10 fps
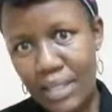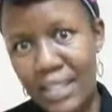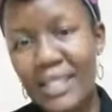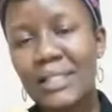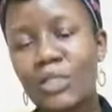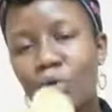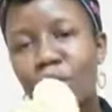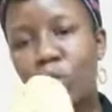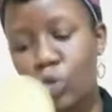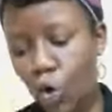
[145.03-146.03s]
this is
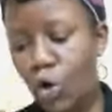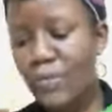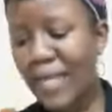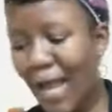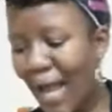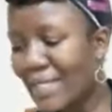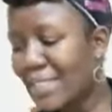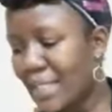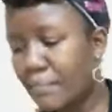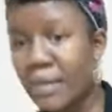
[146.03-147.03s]
what I would call the heart
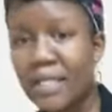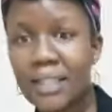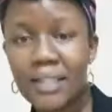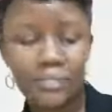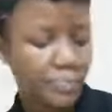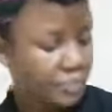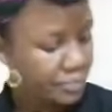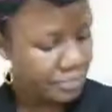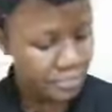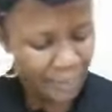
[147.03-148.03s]
template.
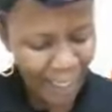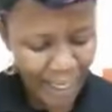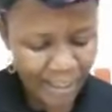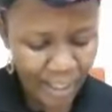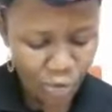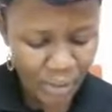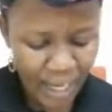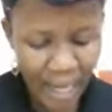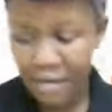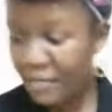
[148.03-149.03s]
And then we
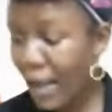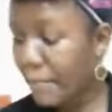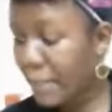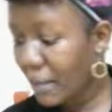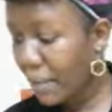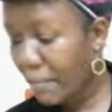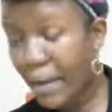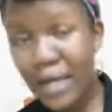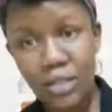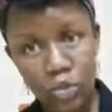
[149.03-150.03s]
have a paper
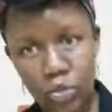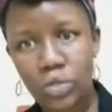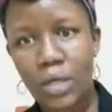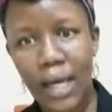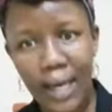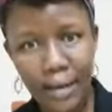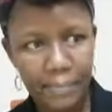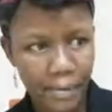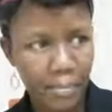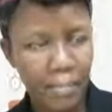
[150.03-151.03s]
punch,
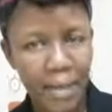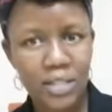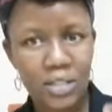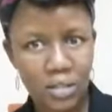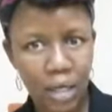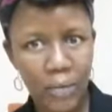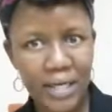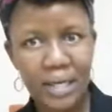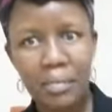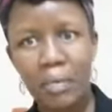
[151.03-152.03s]
kawaida
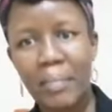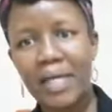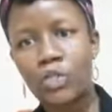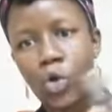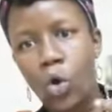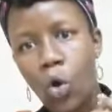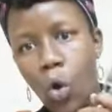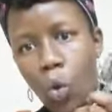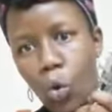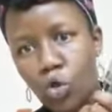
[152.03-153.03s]
paper punch,
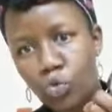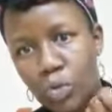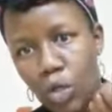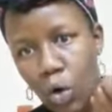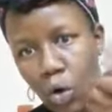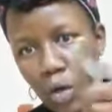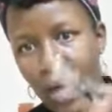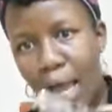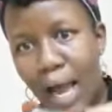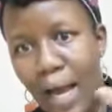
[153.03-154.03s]
or what we call
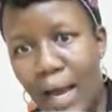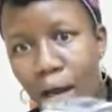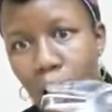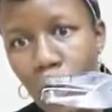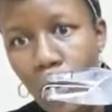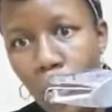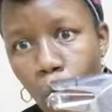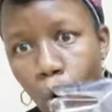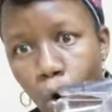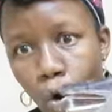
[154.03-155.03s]
a
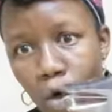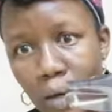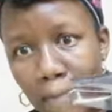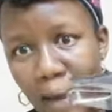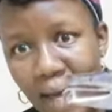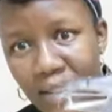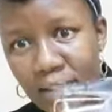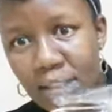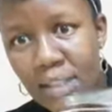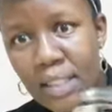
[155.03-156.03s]
hole
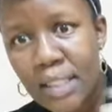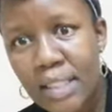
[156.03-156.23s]
punch.